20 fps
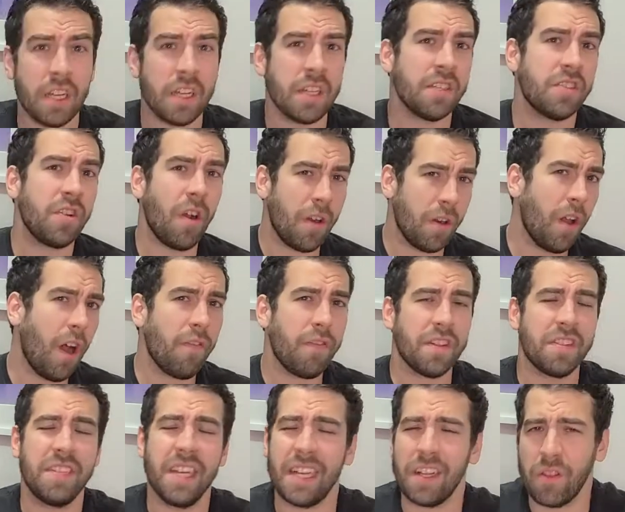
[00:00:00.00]
Starting off,
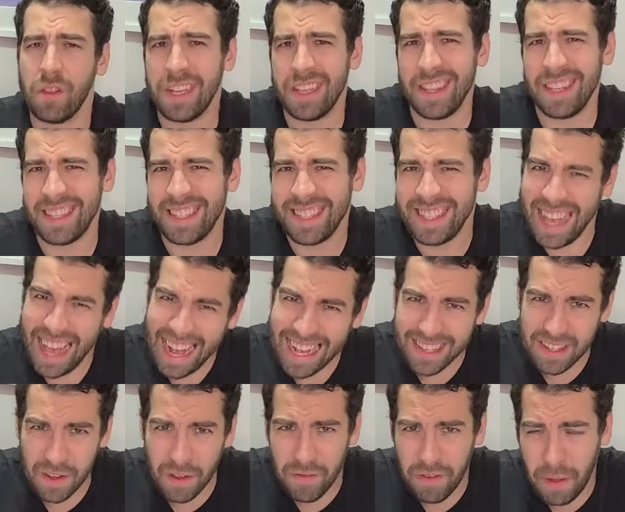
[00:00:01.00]
let's take a look at the
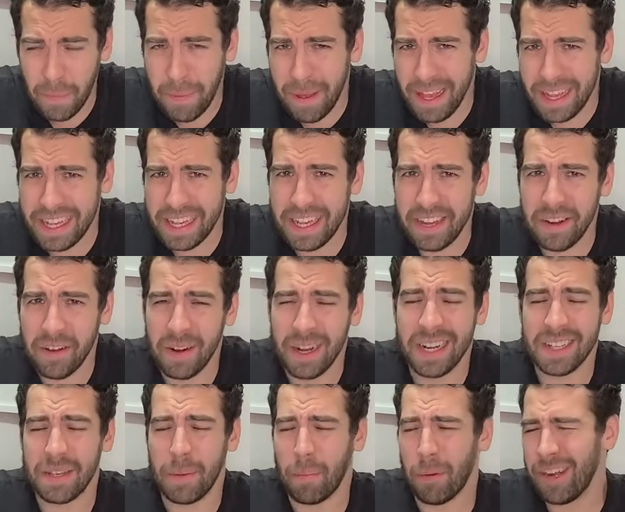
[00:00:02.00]
stats of the BEHIR. It
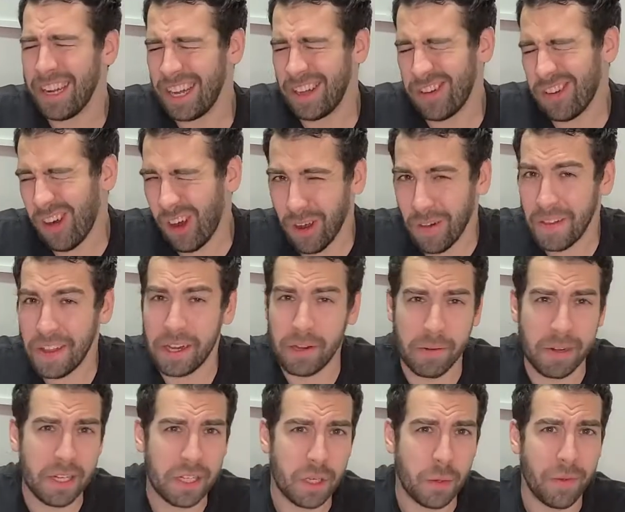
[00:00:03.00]
is a pretty gnarly
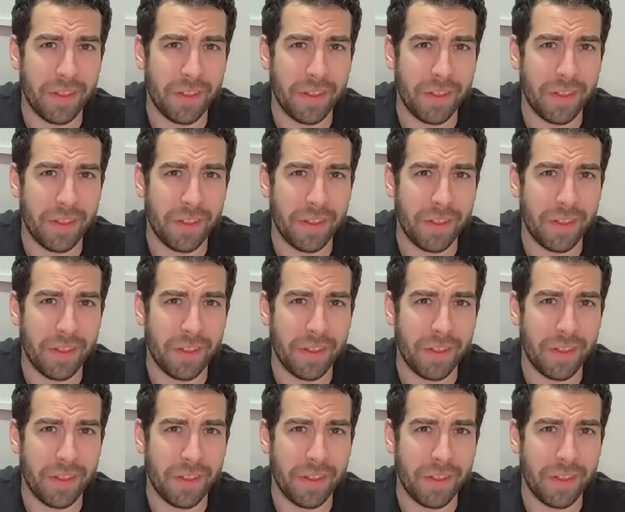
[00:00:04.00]
creature with